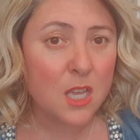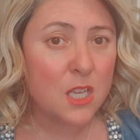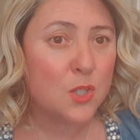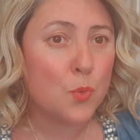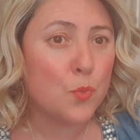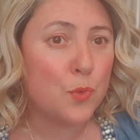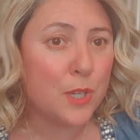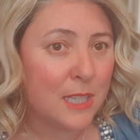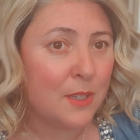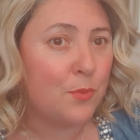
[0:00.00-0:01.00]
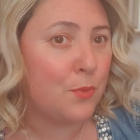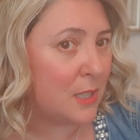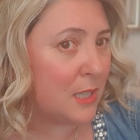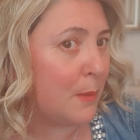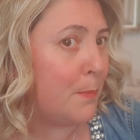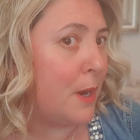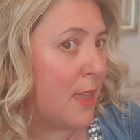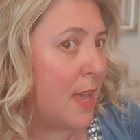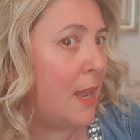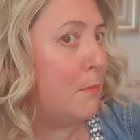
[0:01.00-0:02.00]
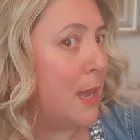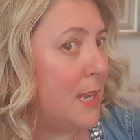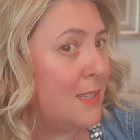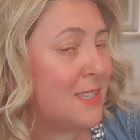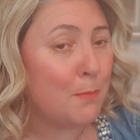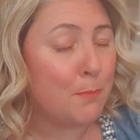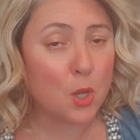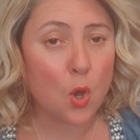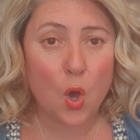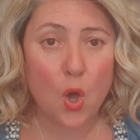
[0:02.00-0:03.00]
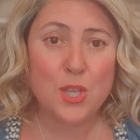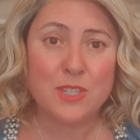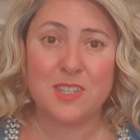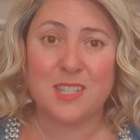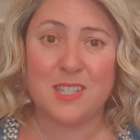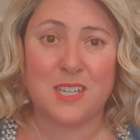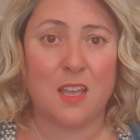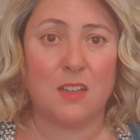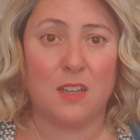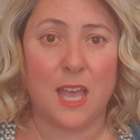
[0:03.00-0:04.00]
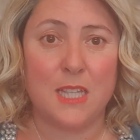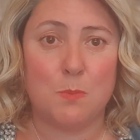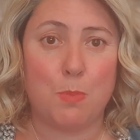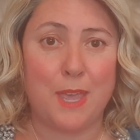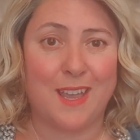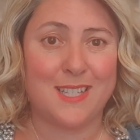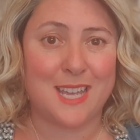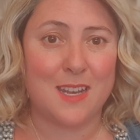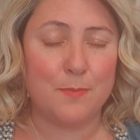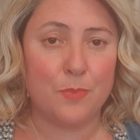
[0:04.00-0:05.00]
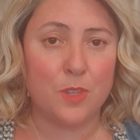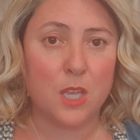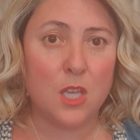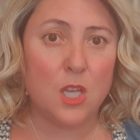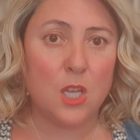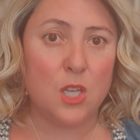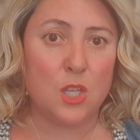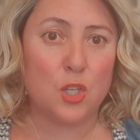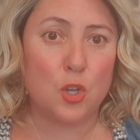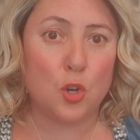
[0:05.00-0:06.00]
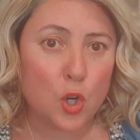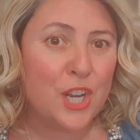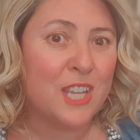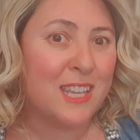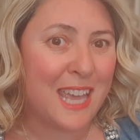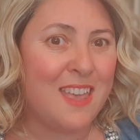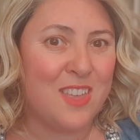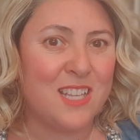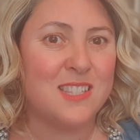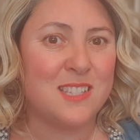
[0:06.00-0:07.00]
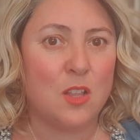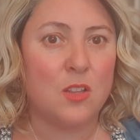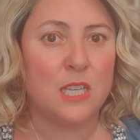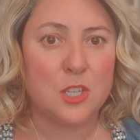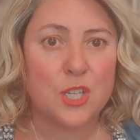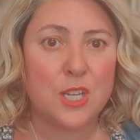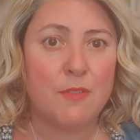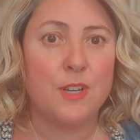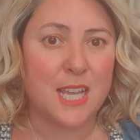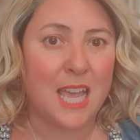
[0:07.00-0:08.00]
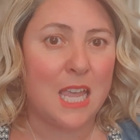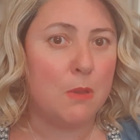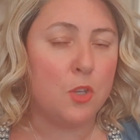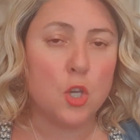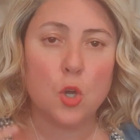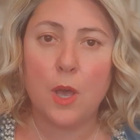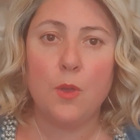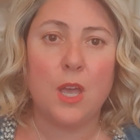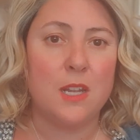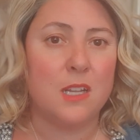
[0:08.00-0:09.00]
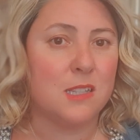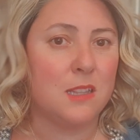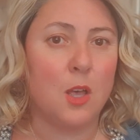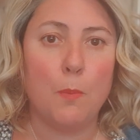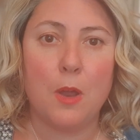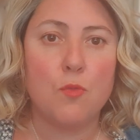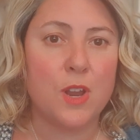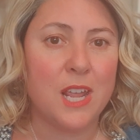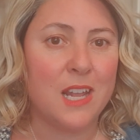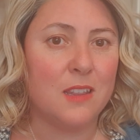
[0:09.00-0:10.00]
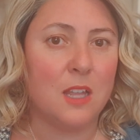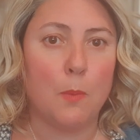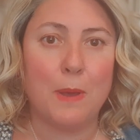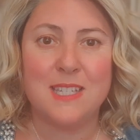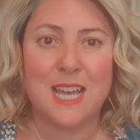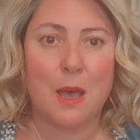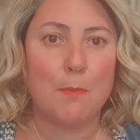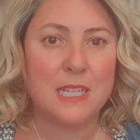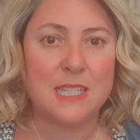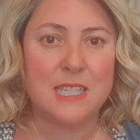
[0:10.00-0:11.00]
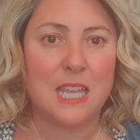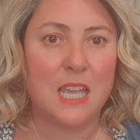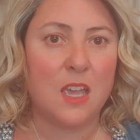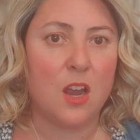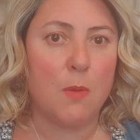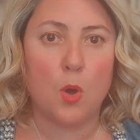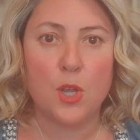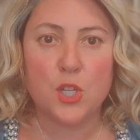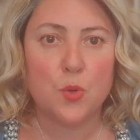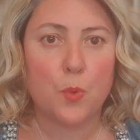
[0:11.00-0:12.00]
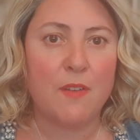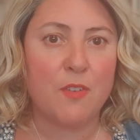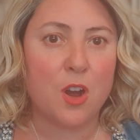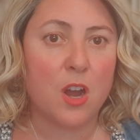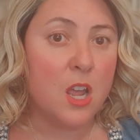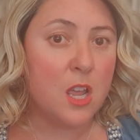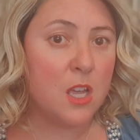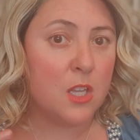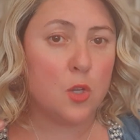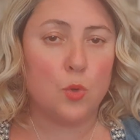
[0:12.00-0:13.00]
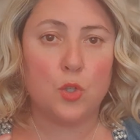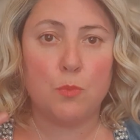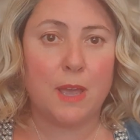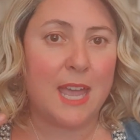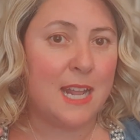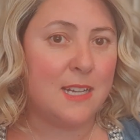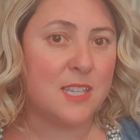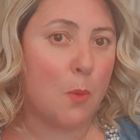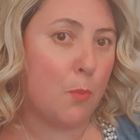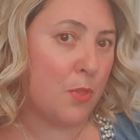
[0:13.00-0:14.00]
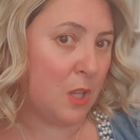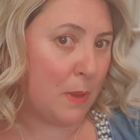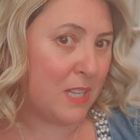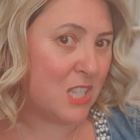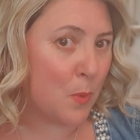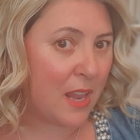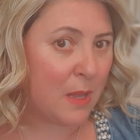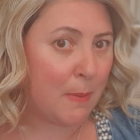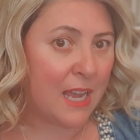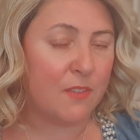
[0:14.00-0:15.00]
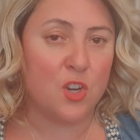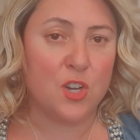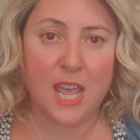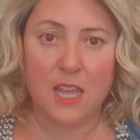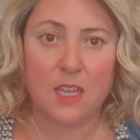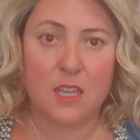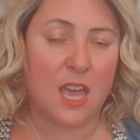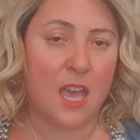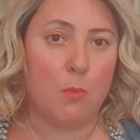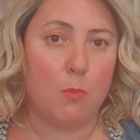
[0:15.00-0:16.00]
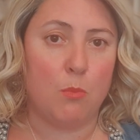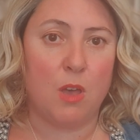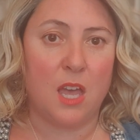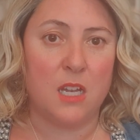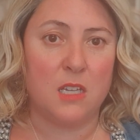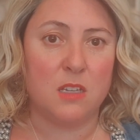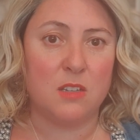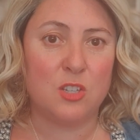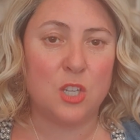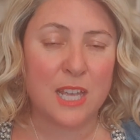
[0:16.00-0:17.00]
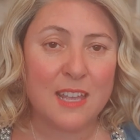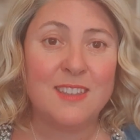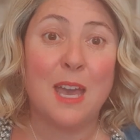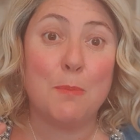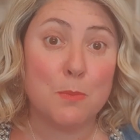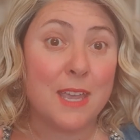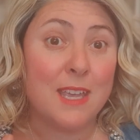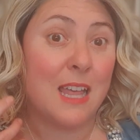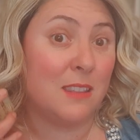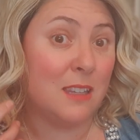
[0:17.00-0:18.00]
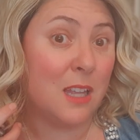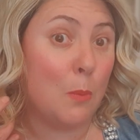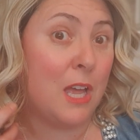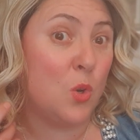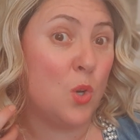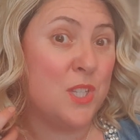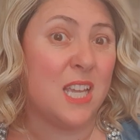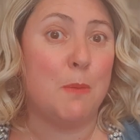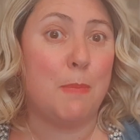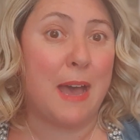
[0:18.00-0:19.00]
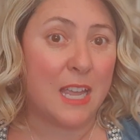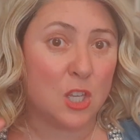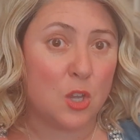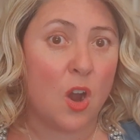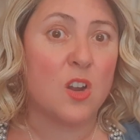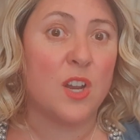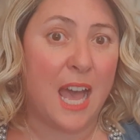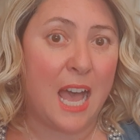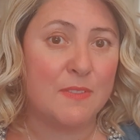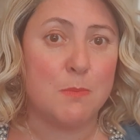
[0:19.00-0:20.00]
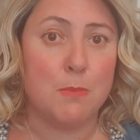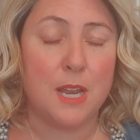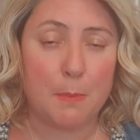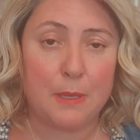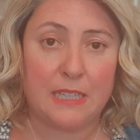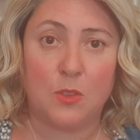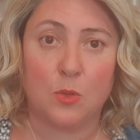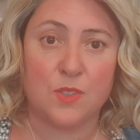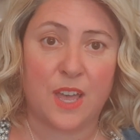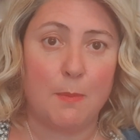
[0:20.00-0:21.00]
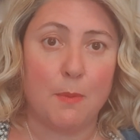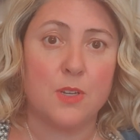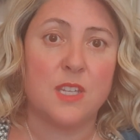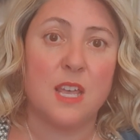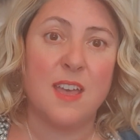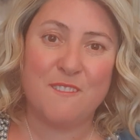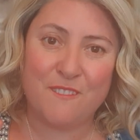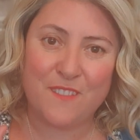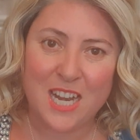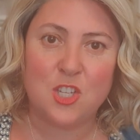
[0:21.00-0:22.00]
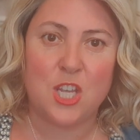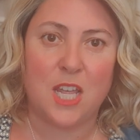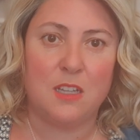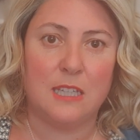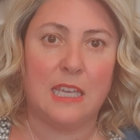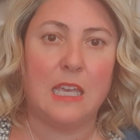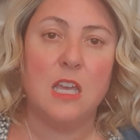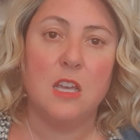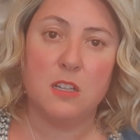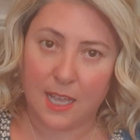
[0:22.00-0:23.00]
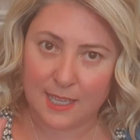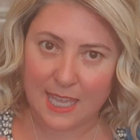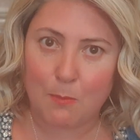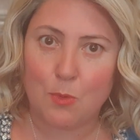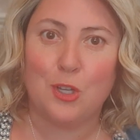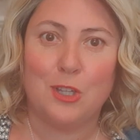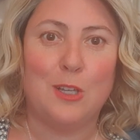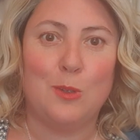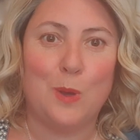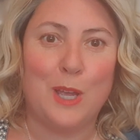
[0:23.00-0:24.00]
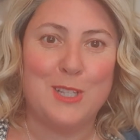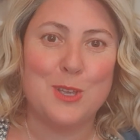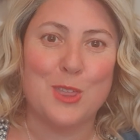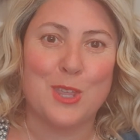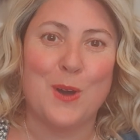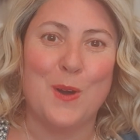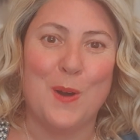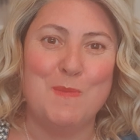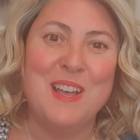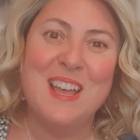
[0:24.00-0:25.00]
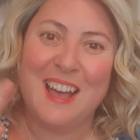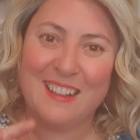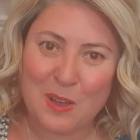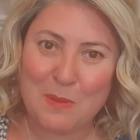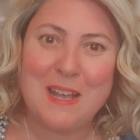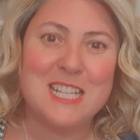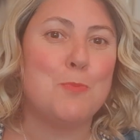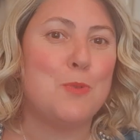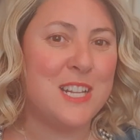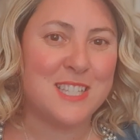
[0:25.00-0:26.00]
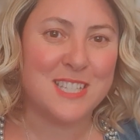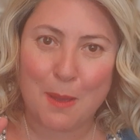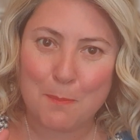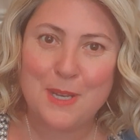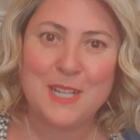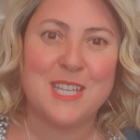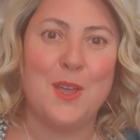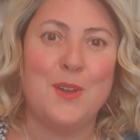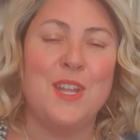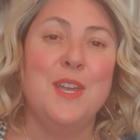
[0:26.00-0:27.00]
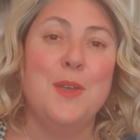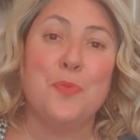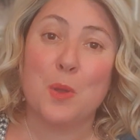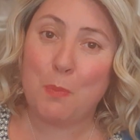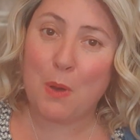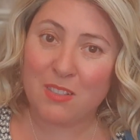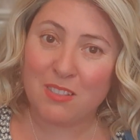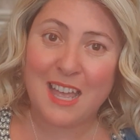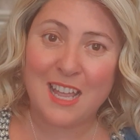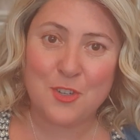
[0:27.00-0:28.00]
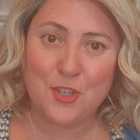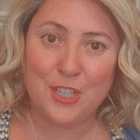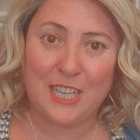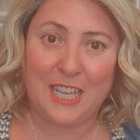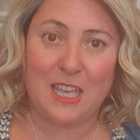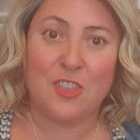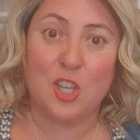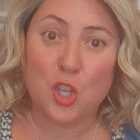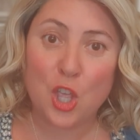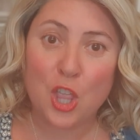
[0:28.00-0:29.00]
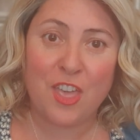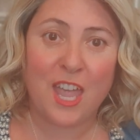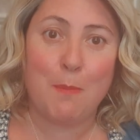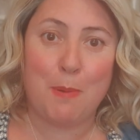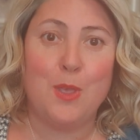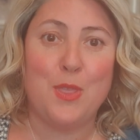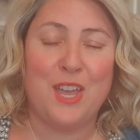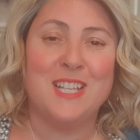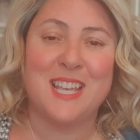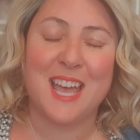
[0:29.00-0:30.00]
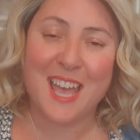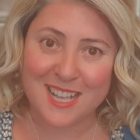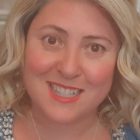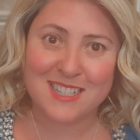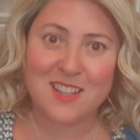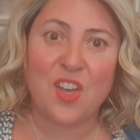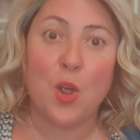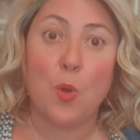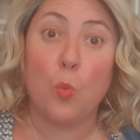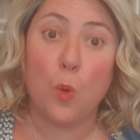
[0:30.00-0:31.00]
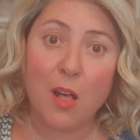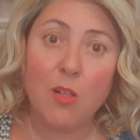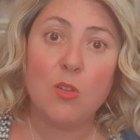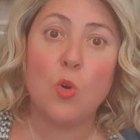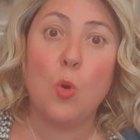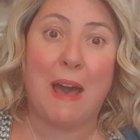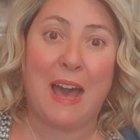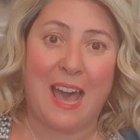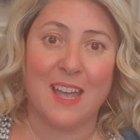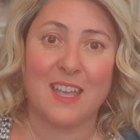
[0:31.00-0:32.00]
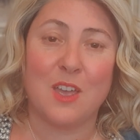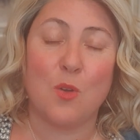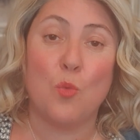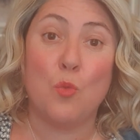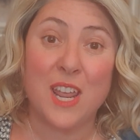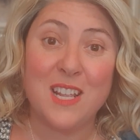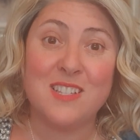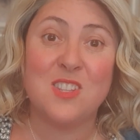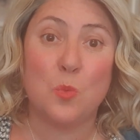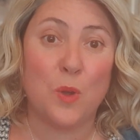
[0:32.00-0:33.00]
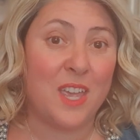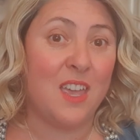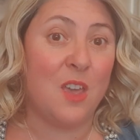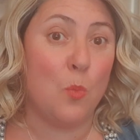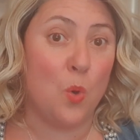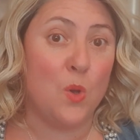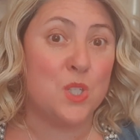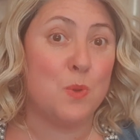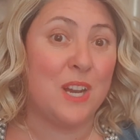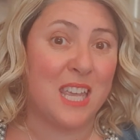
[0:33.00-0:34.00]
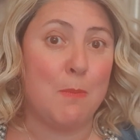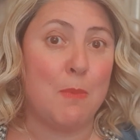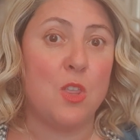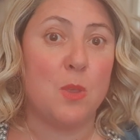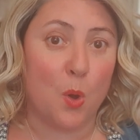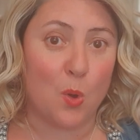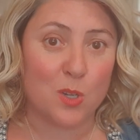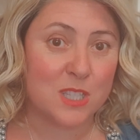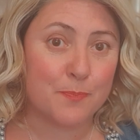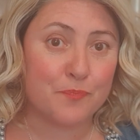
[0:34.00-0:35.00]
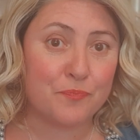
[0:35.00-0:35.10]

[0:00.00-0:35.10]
So really bear that in mind. And because the style is baked in, you're going to get this style each and every time. If you go out and there's a little bit of rain, a little bit of dampness in the air, moisture, whatever, you know, you might end up with a little bit of sweat in the back of your neck. And you might get a little bit of knotting in the back. You are going to have to manipulate those fibres very gently, again with your little wide tooth comb, a little bit of spray to dampen it down. But literally, the good thing about this is that it will go back right to the way it was when it came out the box.